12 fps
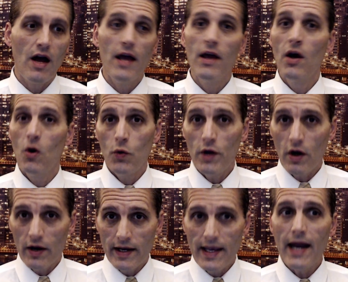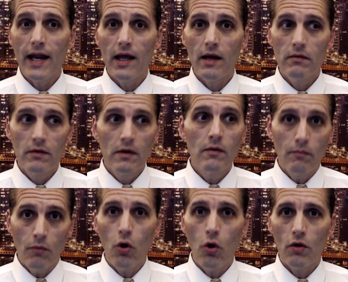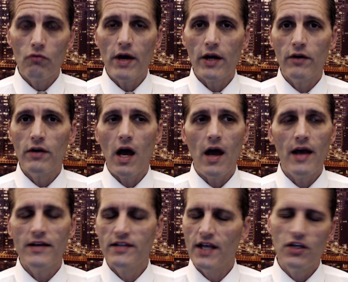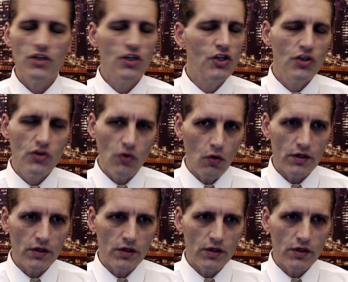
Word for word: We are getting more record highs in short